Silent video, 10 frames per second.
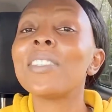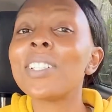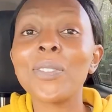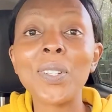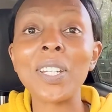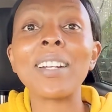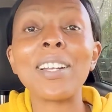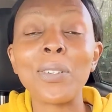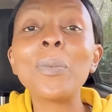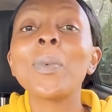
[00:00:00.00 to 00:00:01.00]
This is very
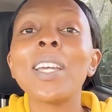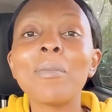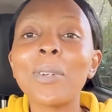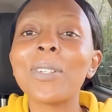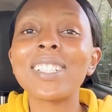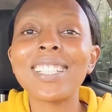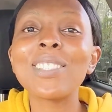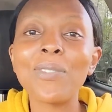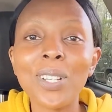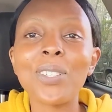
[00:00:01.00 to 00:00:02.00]
random because this
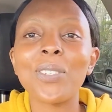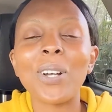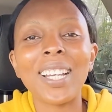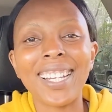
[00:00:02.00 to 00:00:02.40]
video,